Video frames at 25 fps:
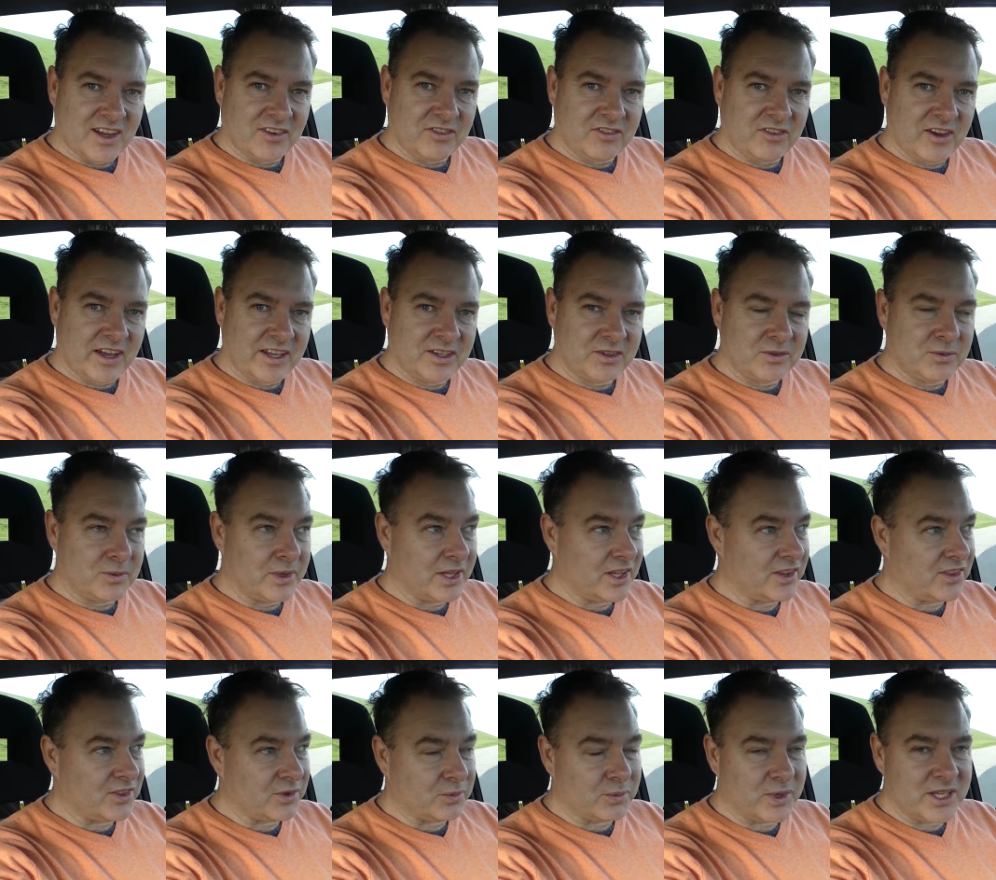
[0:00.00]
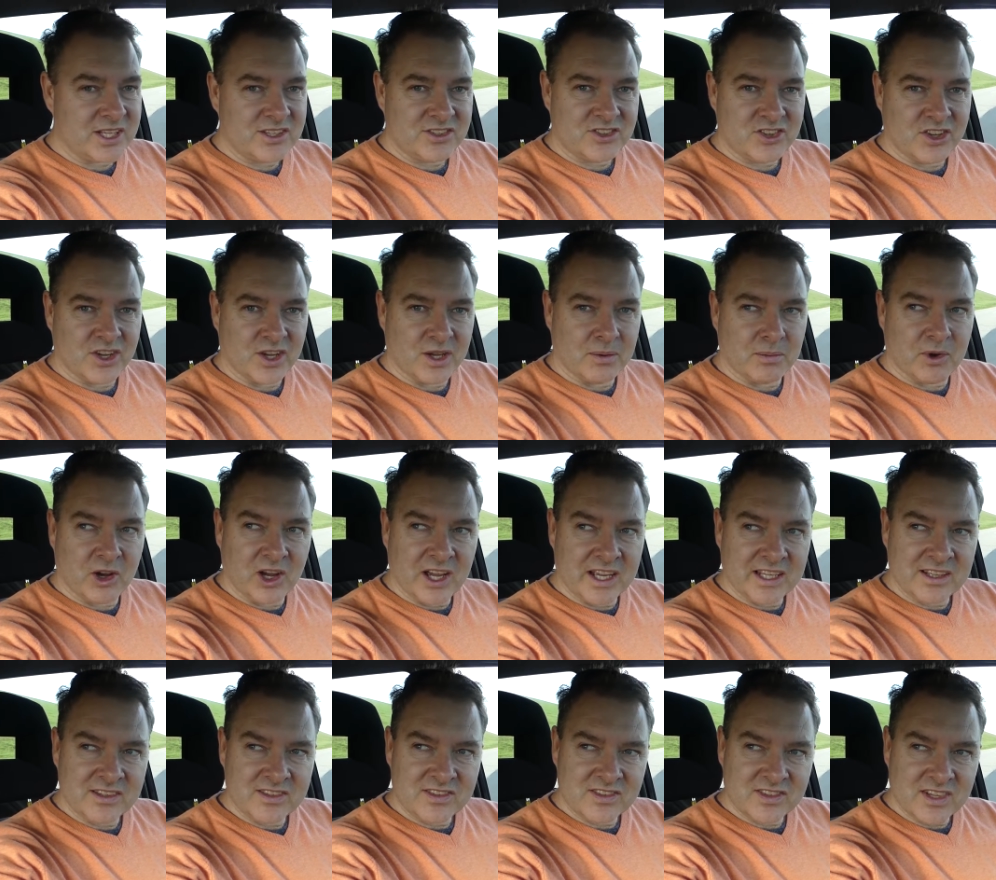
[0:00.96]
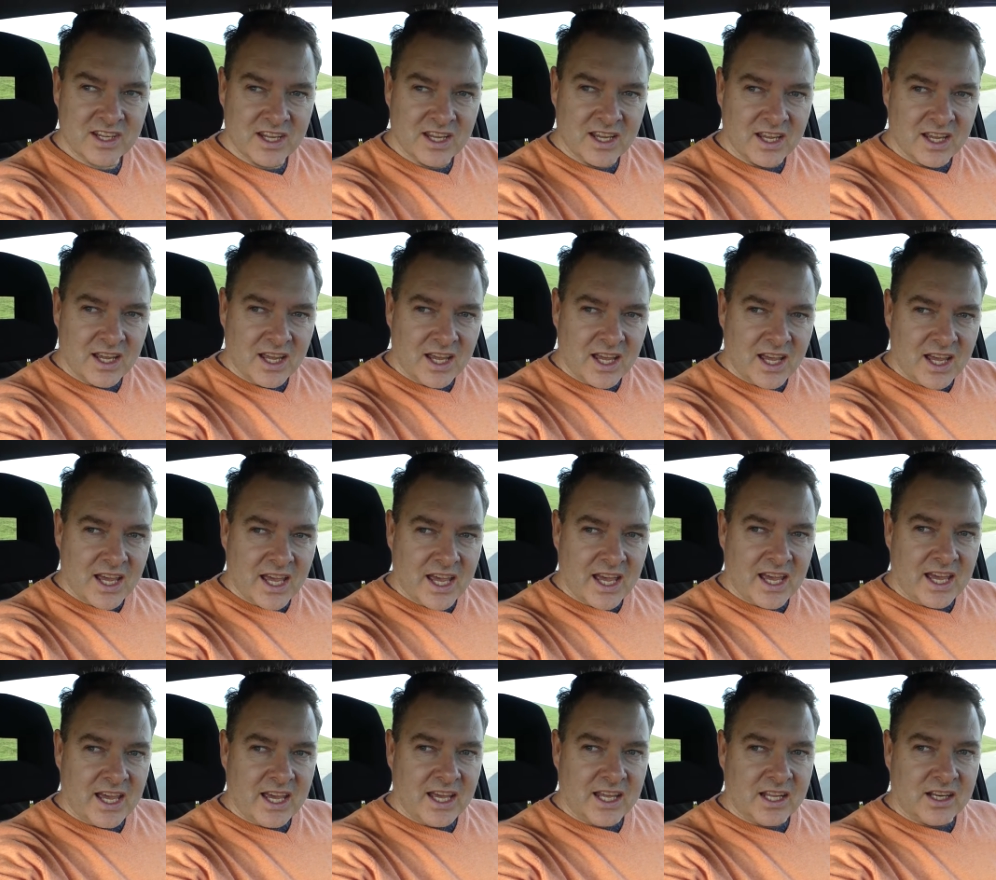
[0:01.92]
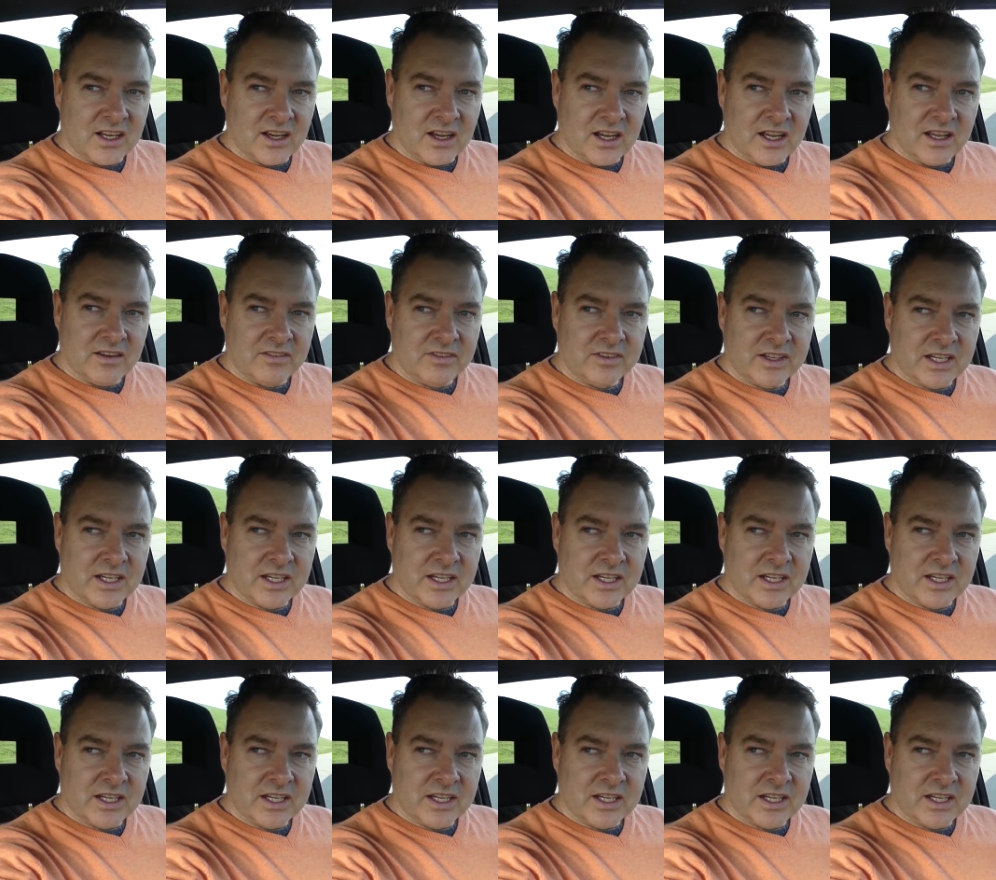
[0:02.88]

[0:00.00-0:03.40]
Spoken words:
fun with wind turbines, and I've